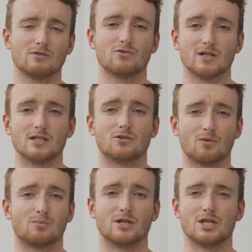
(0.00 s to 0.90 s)
really do
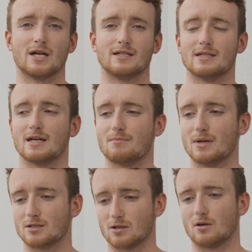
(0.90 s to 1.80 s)
appreciate it. It
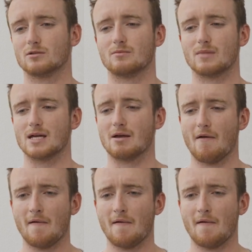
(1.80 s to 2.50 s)
means a lot to me.